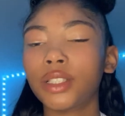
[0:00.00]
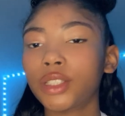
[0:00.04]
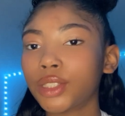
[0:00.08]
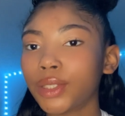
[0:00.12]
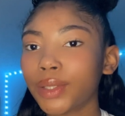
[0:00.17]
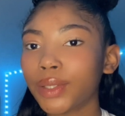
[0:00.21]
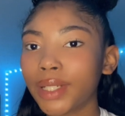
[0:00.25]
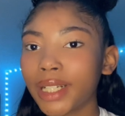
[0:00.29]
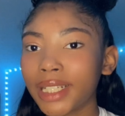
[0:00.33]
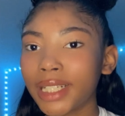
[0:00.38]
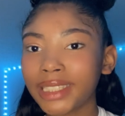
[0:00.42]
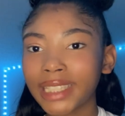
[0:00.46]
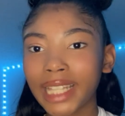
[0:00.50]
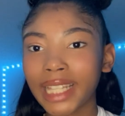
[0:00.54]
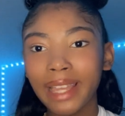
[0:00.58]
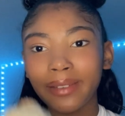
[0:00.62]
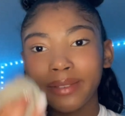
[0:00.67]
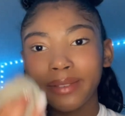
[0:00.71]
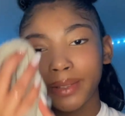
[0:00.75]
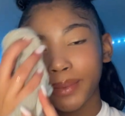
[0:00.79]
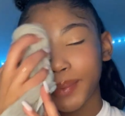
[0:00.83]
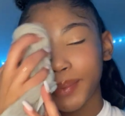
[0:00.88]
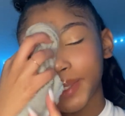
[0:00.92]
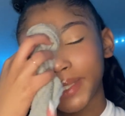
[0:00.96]
So guys, I've
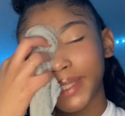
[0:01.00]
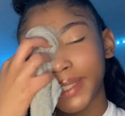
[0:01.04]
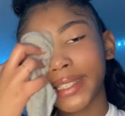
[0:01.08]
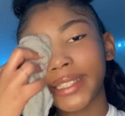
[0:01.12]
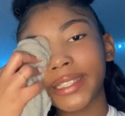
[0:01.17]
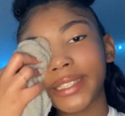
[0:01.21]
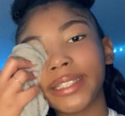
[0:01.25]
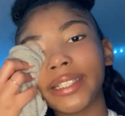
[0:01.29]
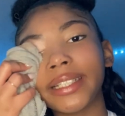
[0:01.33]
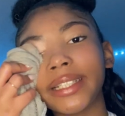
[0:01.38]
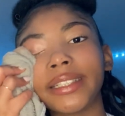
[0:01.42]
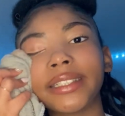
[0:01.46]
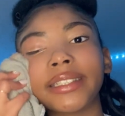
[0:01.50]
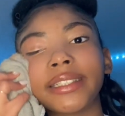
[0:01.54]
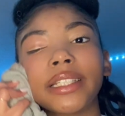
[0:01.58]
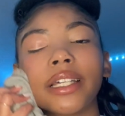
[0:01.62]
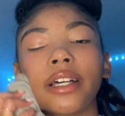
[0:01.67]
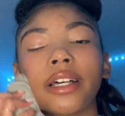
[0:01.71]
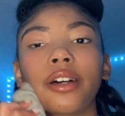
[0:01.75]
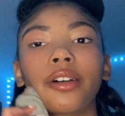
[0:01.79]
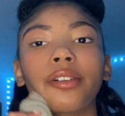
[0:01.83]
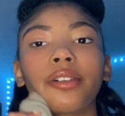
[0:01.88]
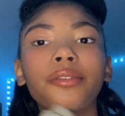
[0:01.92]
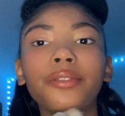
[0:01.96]
been wanting this
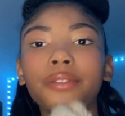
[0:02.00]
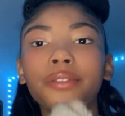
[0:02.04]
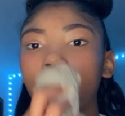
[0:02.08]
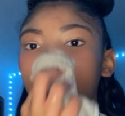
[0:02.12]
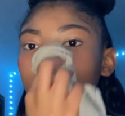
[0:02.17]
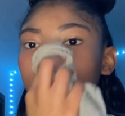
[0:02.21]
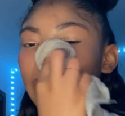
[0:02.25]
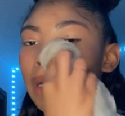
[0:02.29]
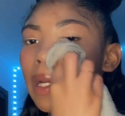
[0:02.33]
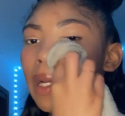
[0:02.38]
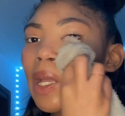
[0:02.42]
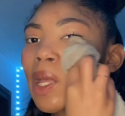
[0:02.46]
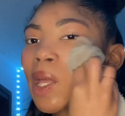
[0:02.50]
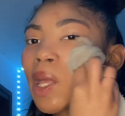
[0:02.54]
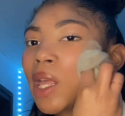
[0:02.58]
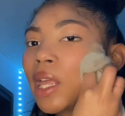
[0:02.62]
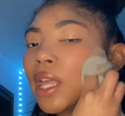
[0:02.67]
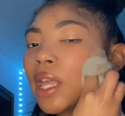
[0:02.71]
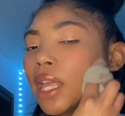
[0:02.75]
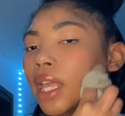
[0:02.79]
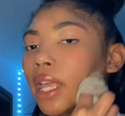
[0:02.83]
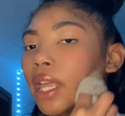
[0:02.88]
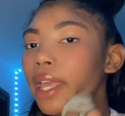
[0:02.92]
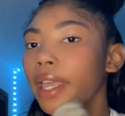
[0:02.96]
hairstyle for
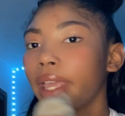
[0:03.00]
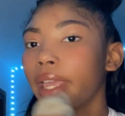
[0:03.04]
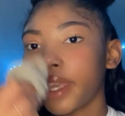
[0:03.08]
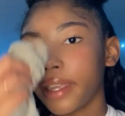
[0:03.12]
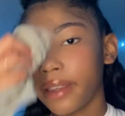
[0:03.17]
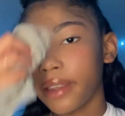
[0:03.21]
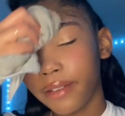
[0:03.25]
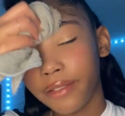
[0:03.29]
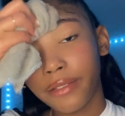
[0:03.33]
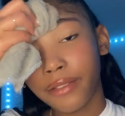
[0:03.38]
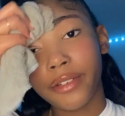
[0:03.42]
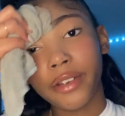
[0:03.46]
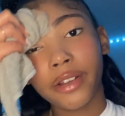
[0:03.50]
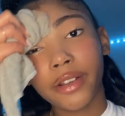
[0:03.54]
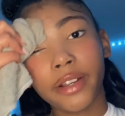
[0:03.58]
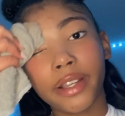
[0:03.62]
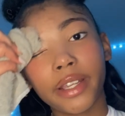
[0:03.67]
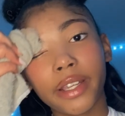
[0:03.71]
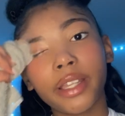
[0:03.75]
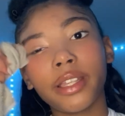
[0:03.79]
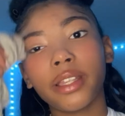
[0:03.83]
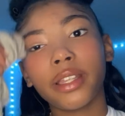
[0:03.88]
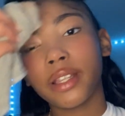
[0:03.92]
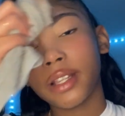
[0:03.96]
a
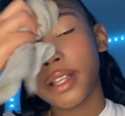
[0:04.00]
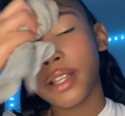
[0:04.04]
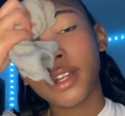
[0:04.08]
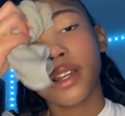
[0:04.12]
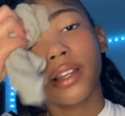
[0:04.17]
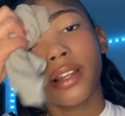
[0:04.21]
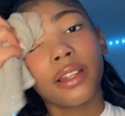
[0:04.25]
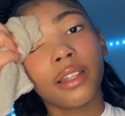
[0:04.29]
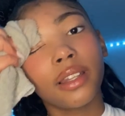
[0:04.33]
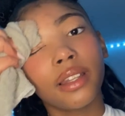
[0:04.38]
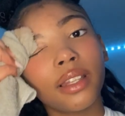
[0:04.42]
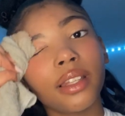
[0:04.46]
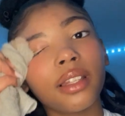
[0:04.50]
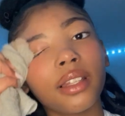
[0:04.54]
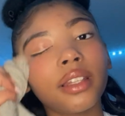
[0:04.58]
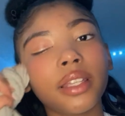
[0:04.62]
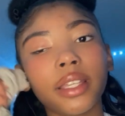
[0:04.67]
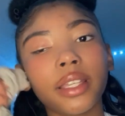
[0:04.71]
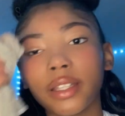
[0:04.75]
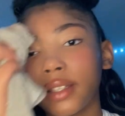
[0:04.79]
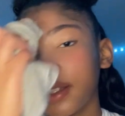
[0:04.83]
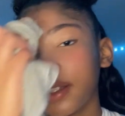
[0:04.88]
very like